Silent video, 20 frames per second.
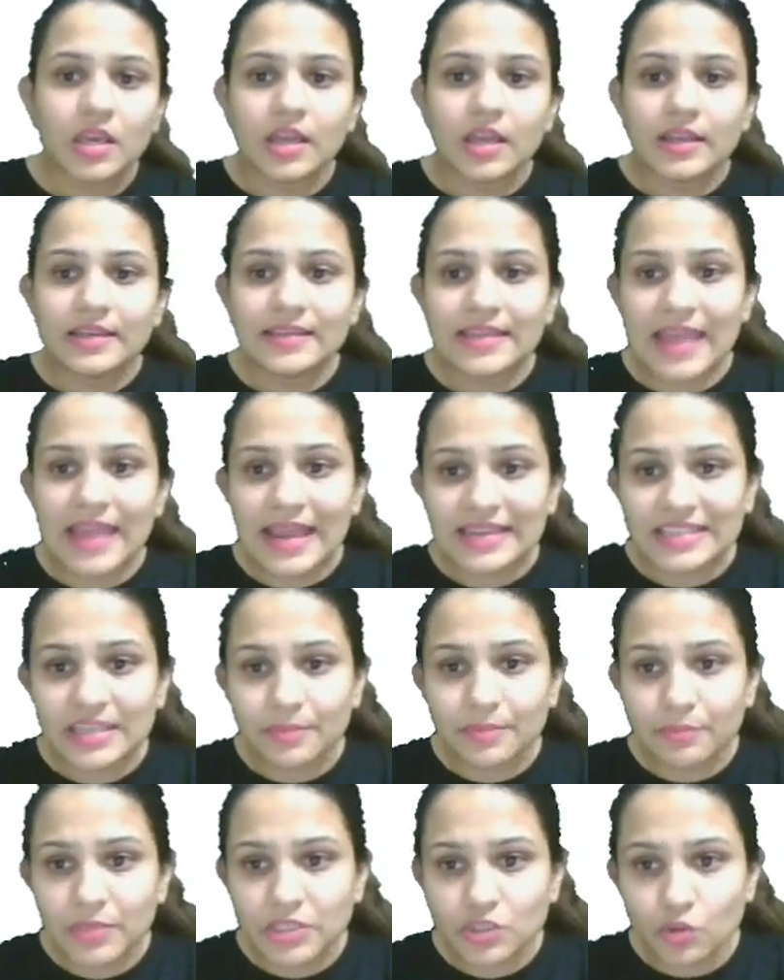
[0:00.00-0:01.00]
Let
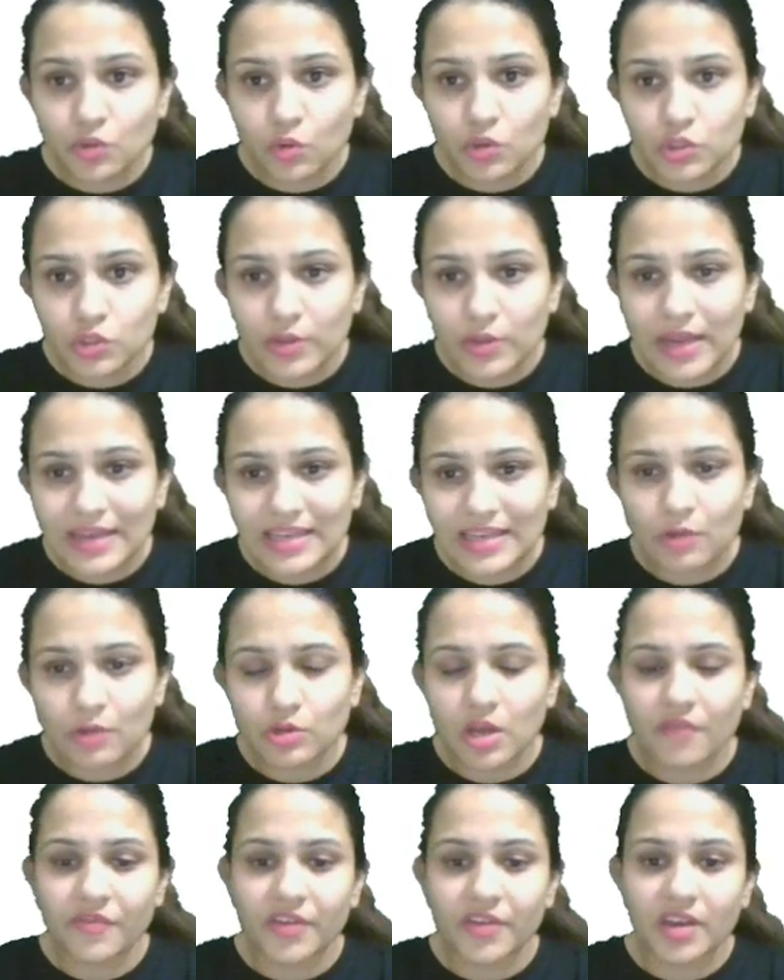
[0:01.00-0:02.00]
him be told to get out
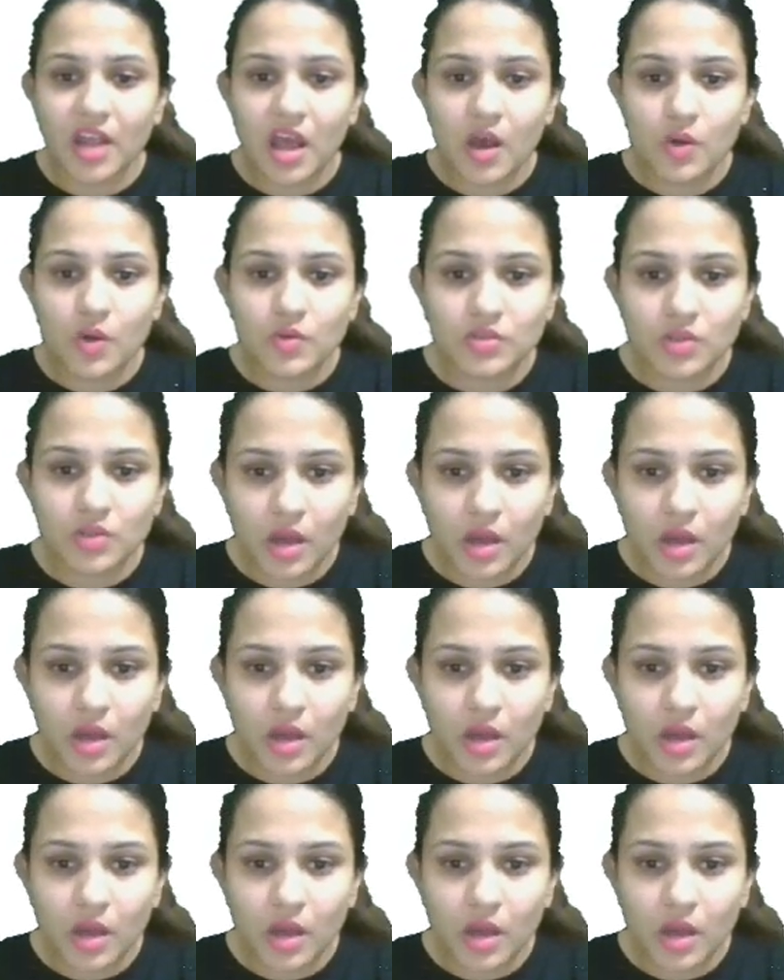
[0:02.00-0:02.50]
of our house,